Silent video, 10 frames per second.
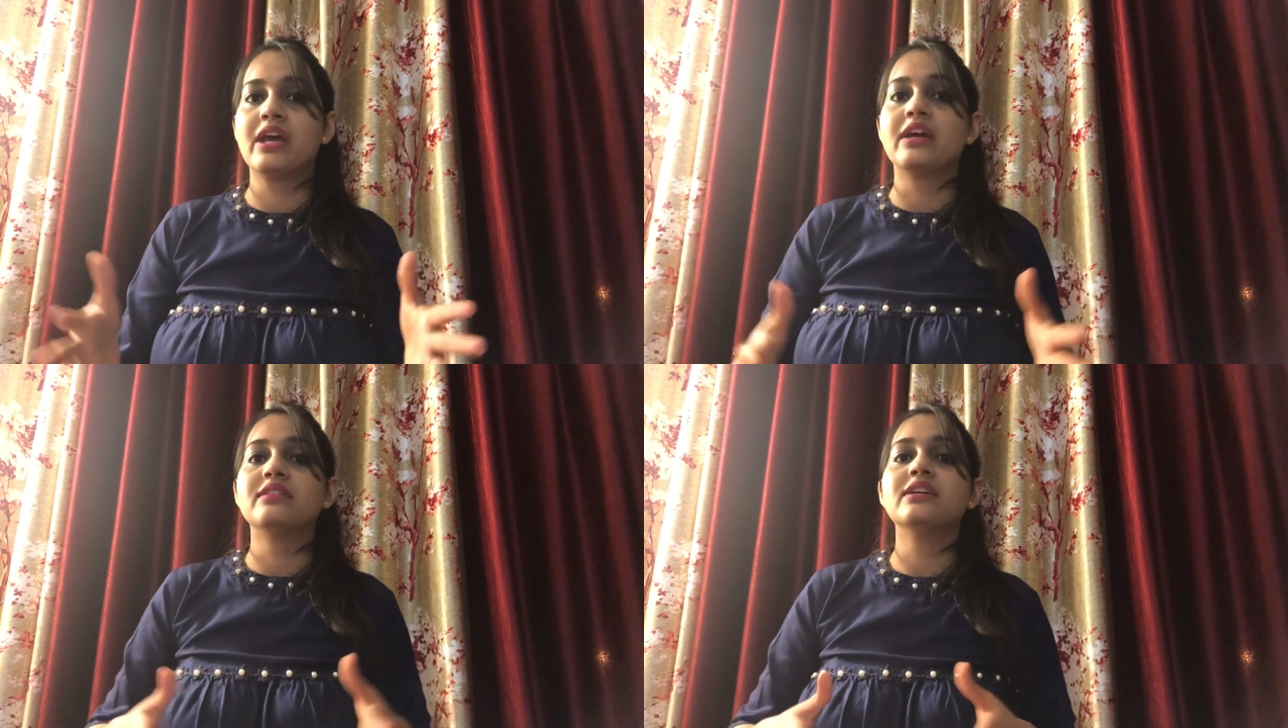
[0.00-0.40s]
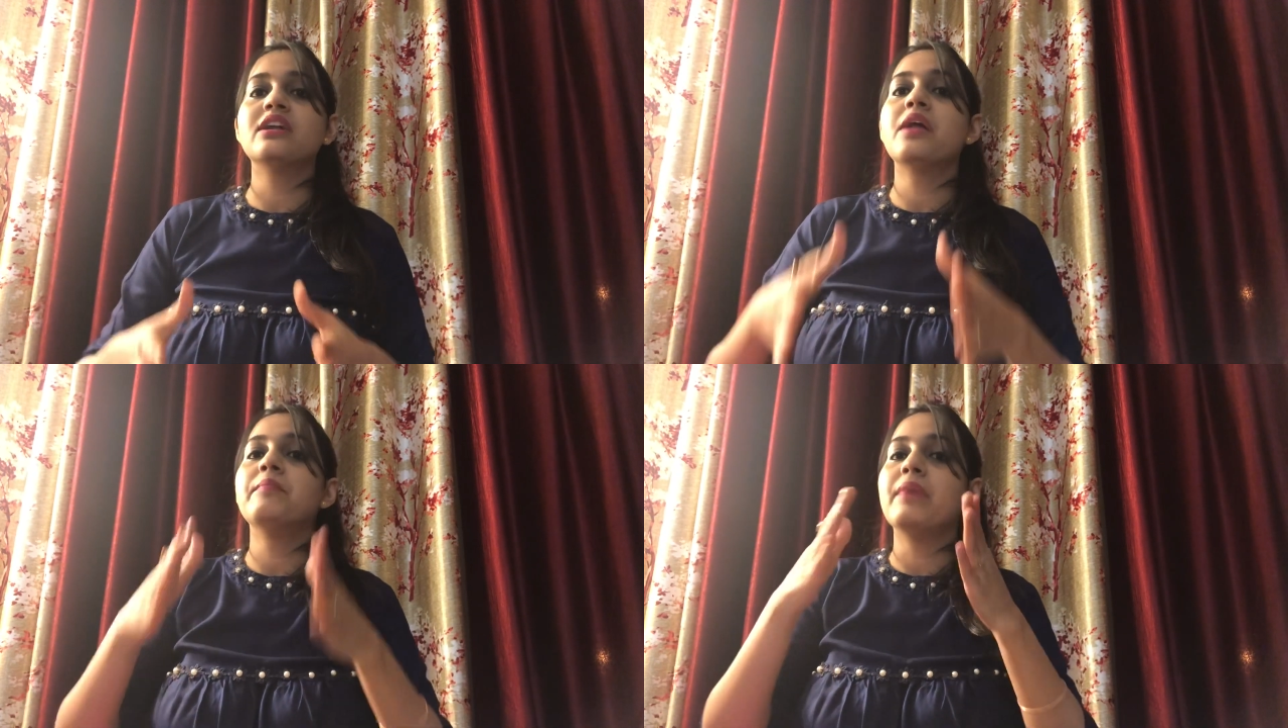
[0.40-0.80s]
There
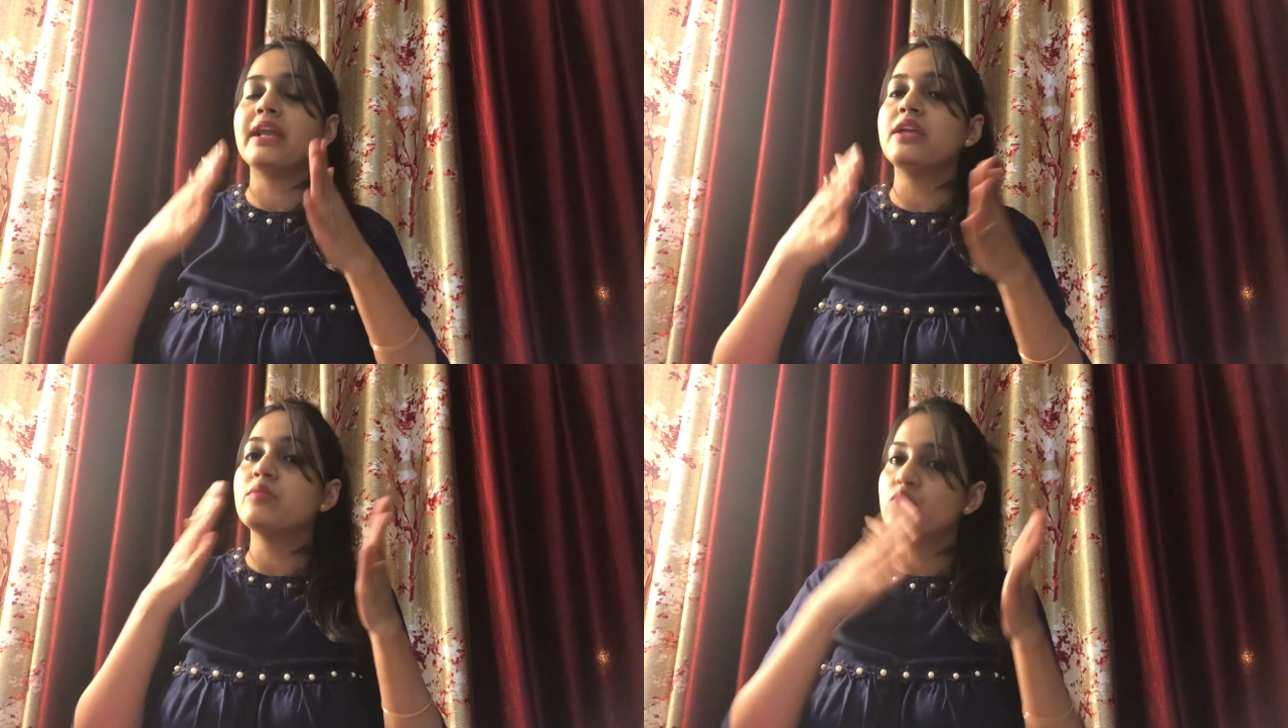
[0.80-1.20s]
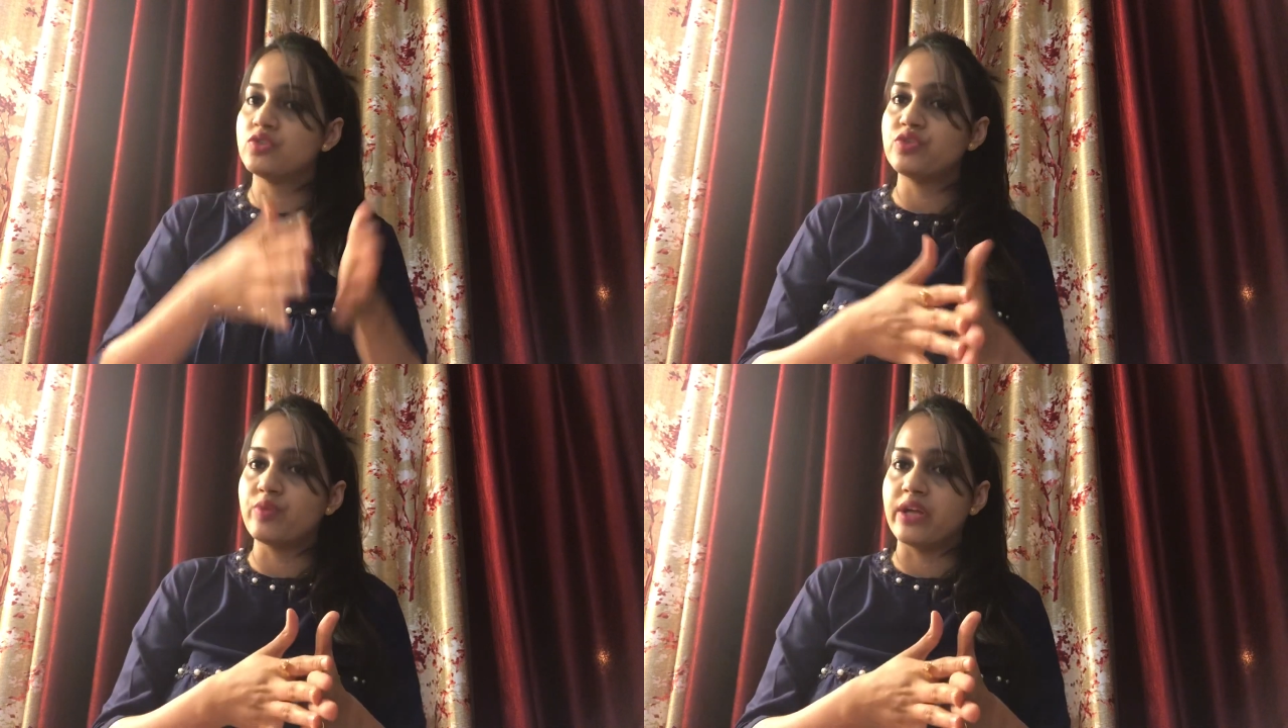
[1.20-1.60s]
are many mood
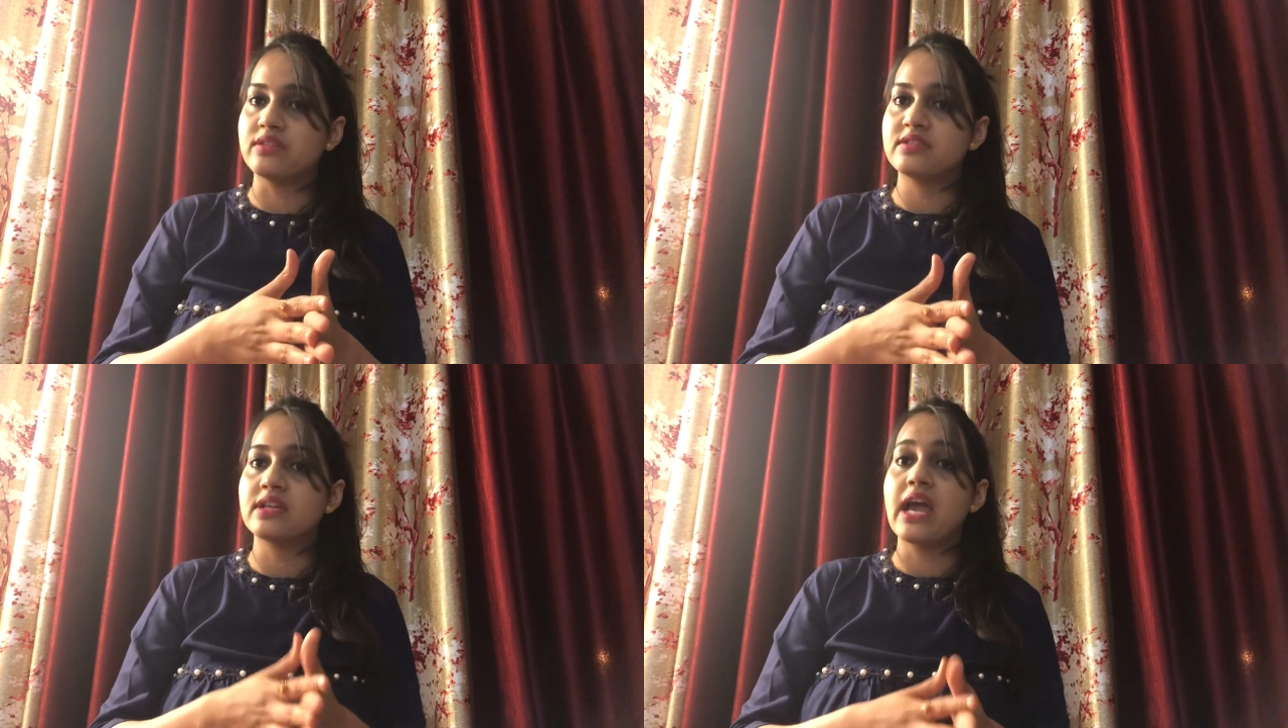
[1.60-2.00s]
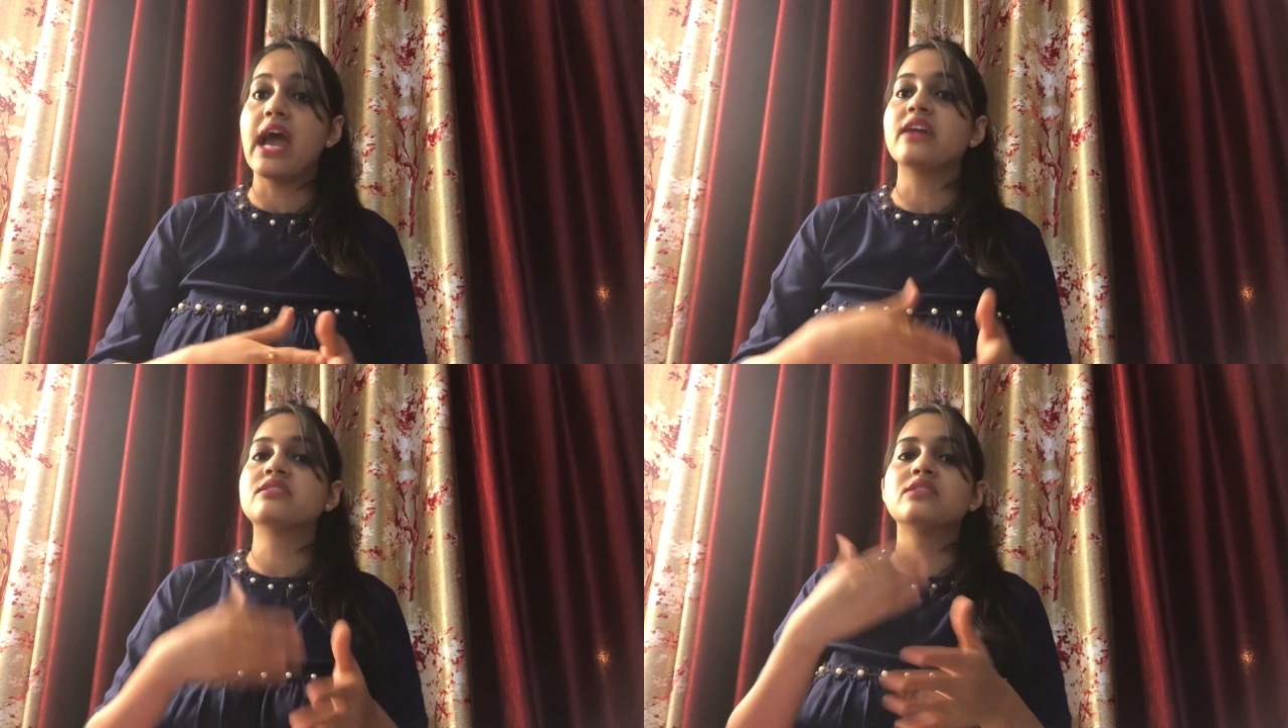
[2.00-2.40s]
swings
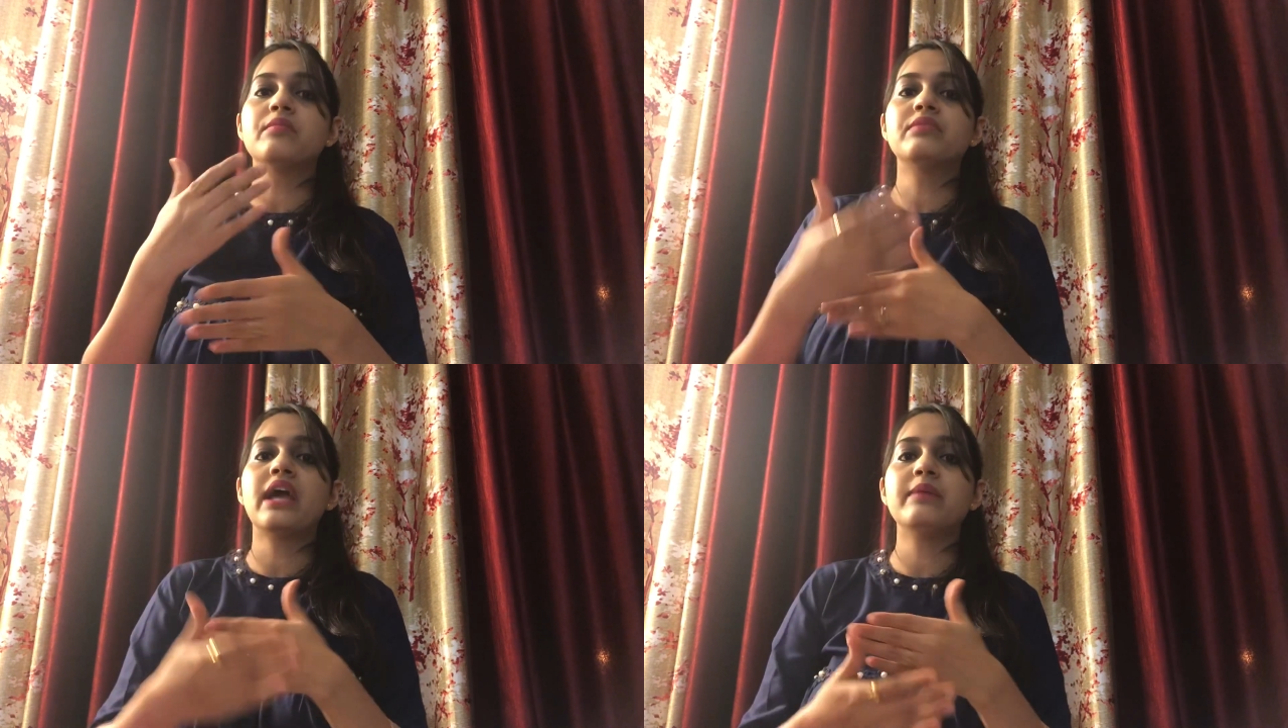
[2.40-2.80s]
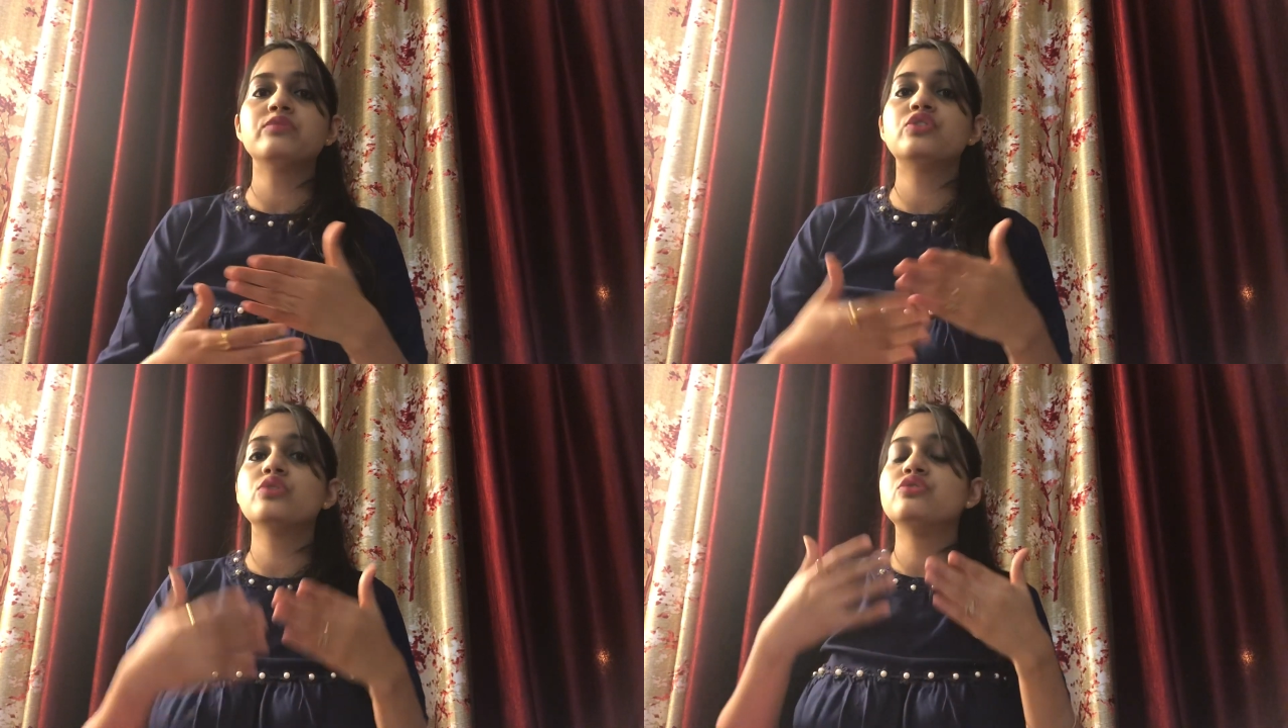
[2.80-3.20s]
and
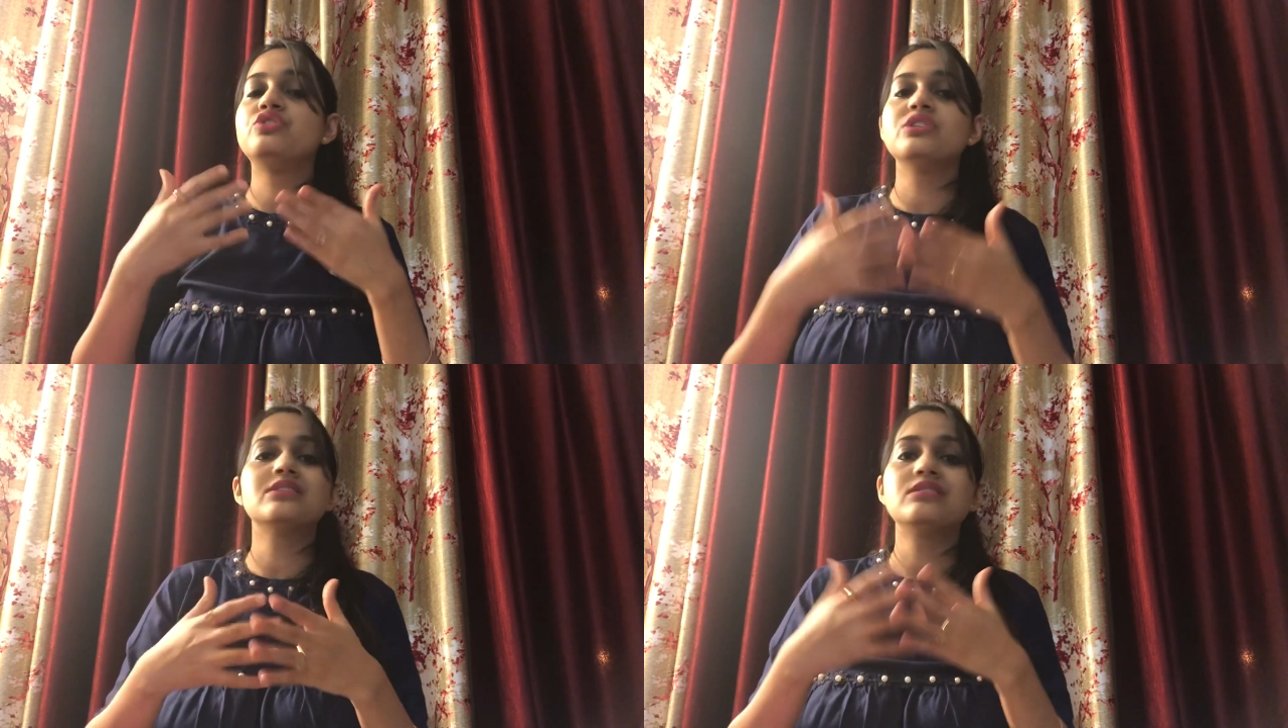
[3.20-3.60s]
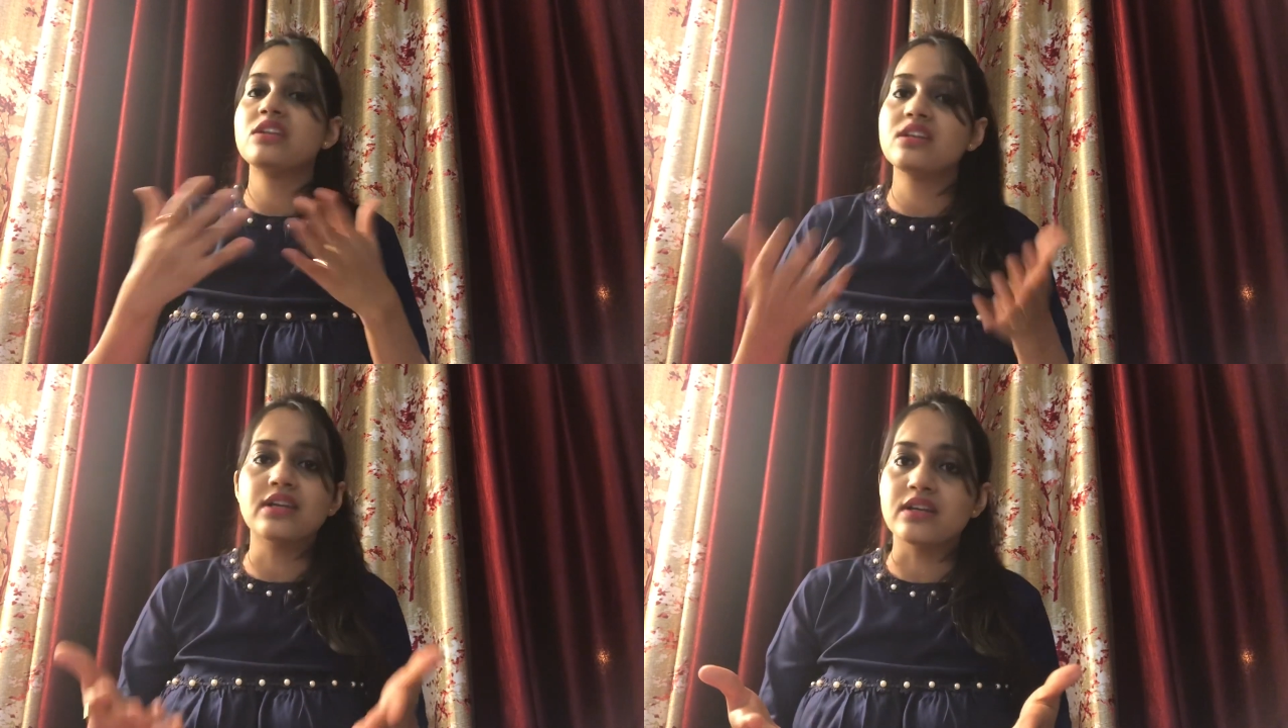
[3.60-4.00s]
sometimes you just
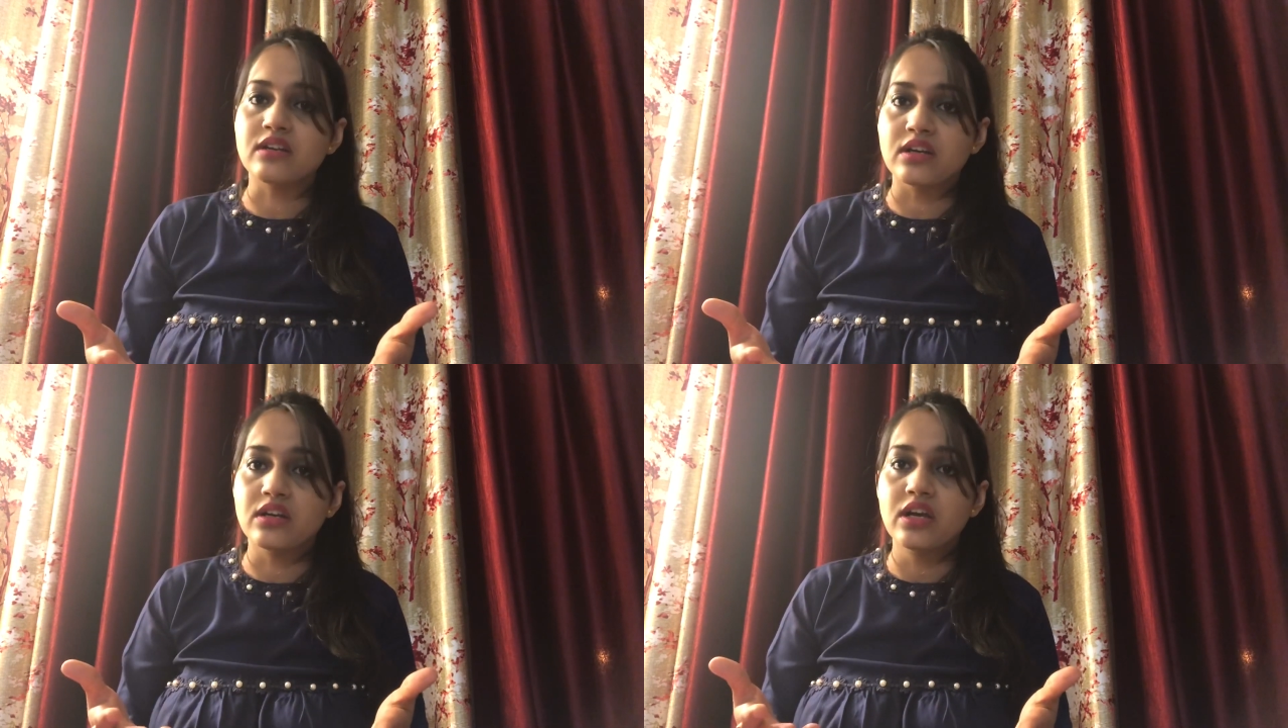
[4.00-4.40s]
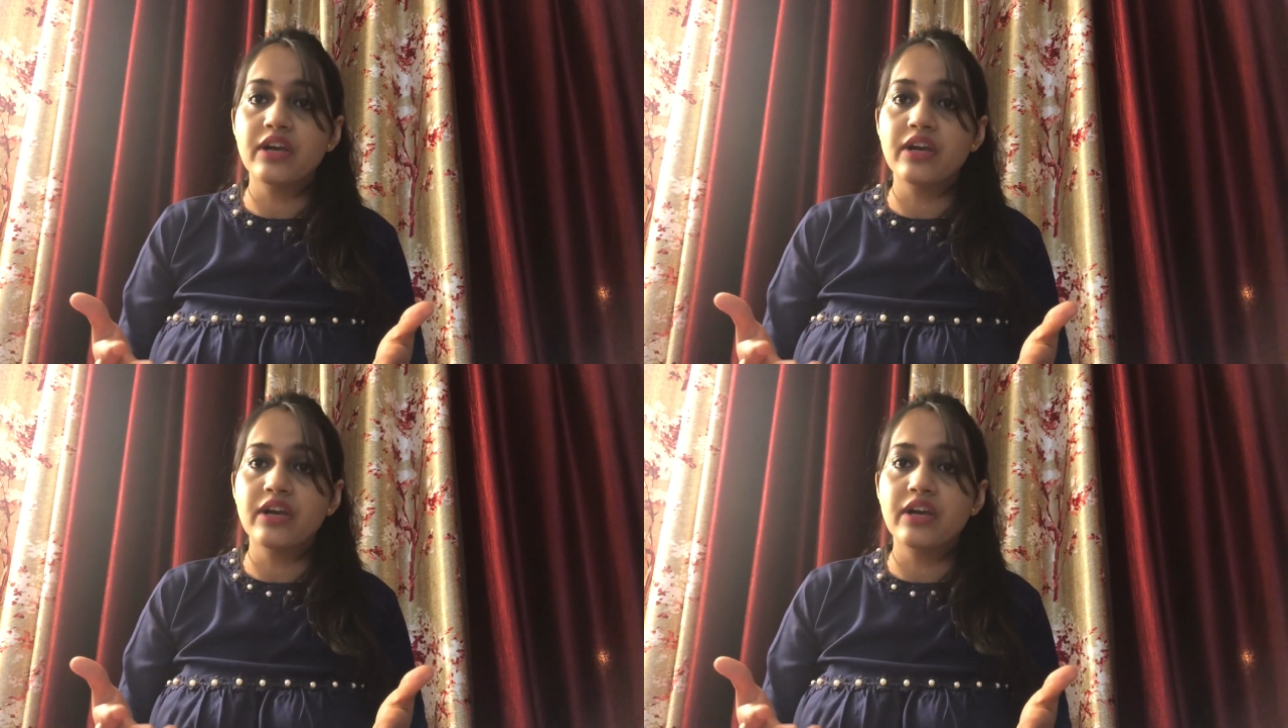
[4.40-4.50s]
irritated.